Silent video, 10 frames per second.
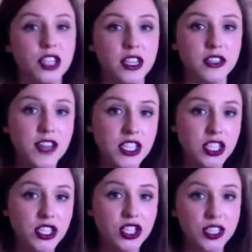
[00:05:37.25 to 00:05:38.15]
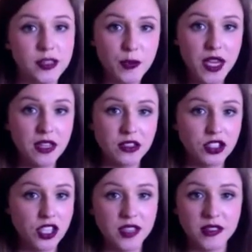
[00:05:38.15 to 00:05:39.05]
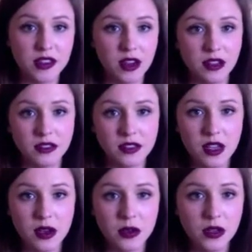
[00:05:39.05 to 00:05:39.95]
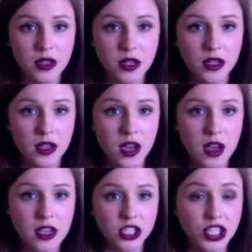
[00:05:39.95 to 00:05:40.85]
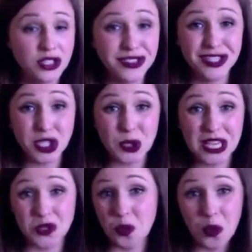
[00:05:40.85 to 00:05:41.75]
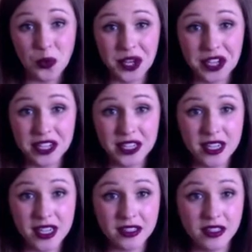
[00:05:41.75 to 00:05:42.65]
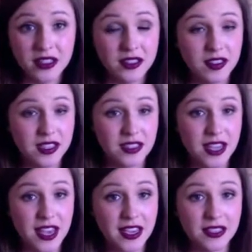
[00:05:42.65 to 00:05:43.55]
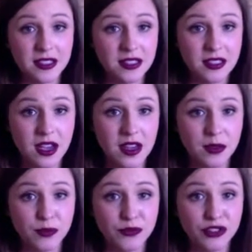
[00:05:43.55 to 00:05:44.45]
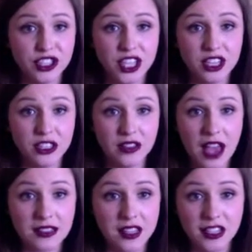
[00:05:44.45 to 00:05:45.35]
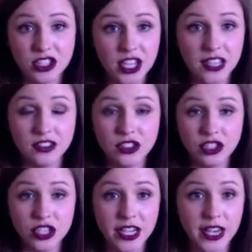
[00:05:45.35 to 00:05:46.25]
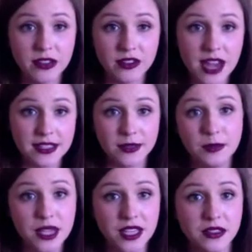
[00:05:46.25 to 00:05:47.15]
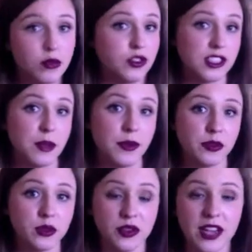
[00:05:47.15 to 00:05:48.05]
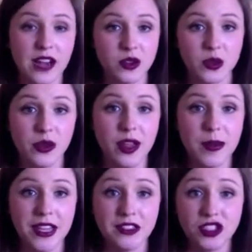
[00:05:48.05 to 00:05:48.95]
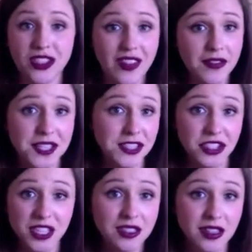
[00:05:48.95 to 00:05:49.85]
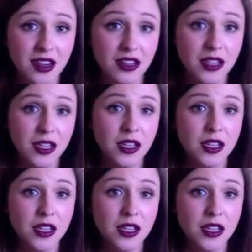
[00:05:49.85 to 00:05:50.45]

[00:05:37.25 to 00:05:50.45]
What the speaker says: She eats veggies, she eats meat, she eats it all. So she usually just eats what we're eating these days. For dinner last night, she had chicken, rice, and beans, which is some sort of casserole I made, and she loved it. She eats it all.